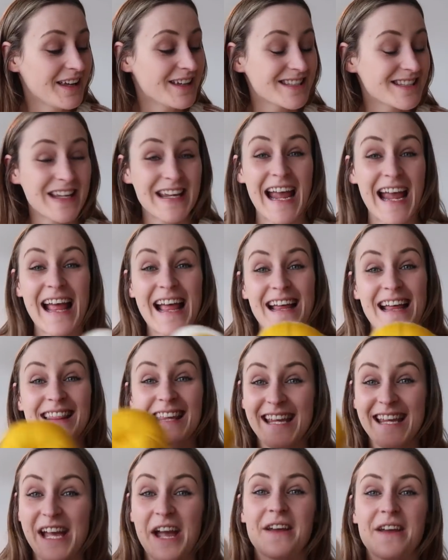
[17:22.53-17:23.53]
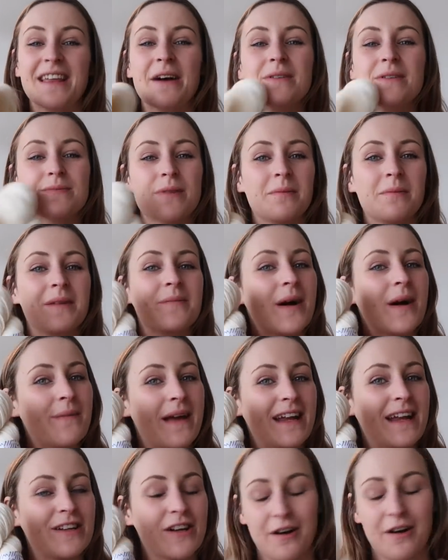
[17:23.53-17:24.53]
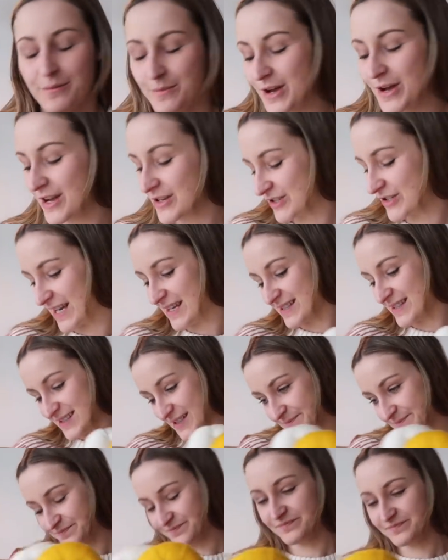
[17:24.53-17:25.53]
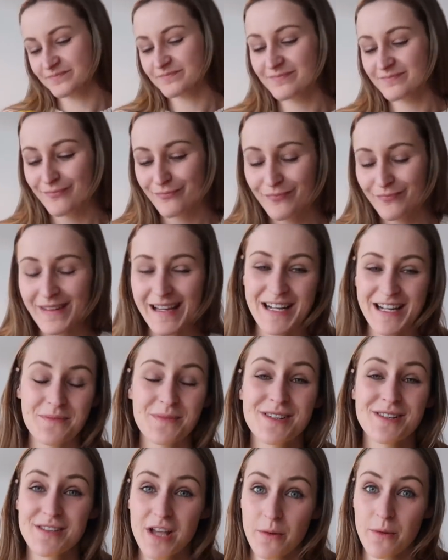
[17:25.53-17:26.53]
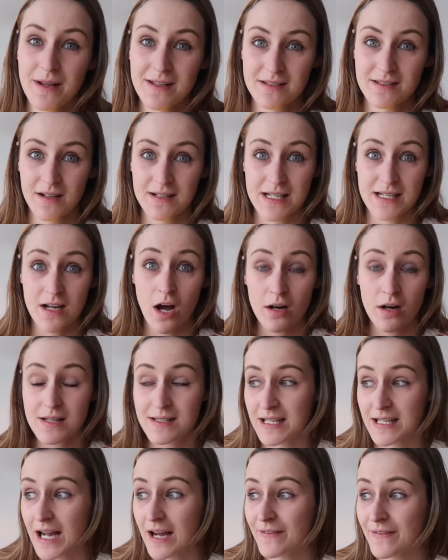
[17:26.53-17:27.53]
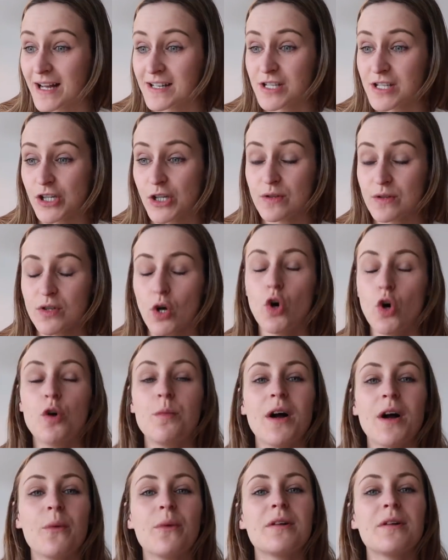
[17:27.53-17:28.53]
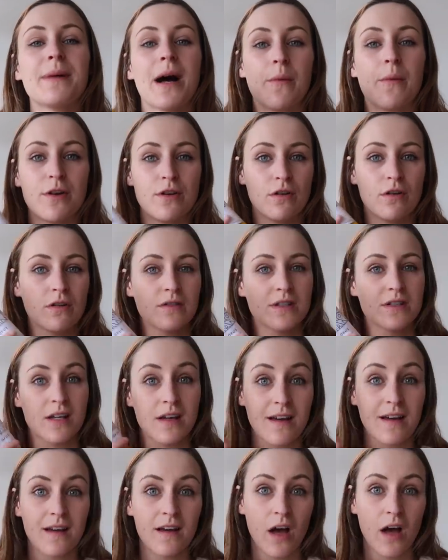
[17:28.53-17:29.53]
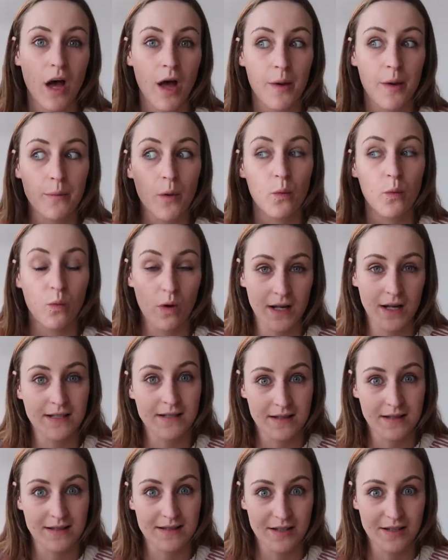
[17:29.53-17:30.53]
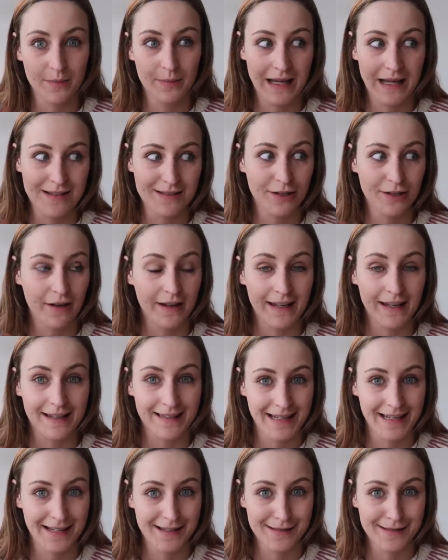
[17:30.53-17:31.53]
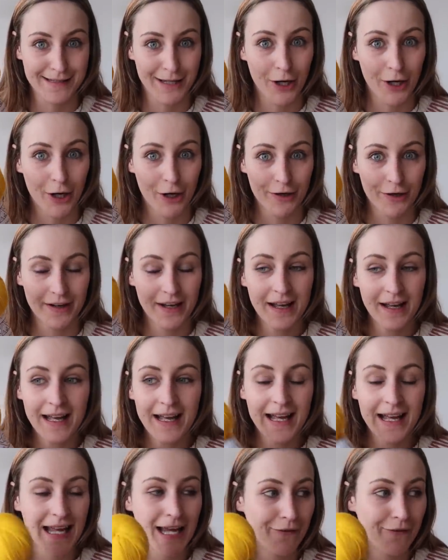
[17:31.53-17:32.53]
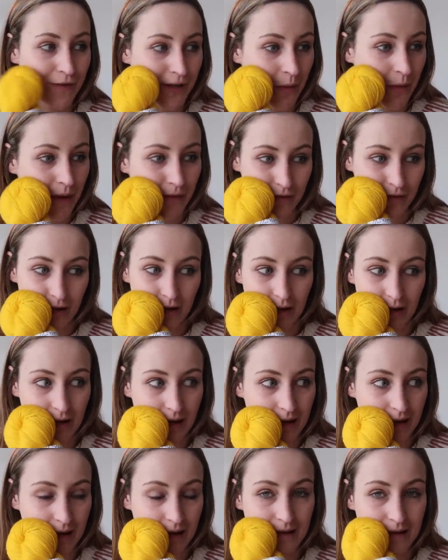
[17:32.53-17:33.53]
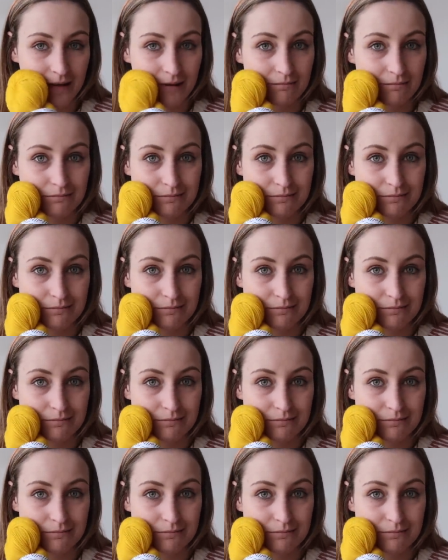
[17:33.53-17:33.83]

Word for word: so yeah there you go that was probably my main yarn purchase and I'm so excited. Honestly, I've had to use all my willpower not to um, wind this up last night and cast it on, even though I've got like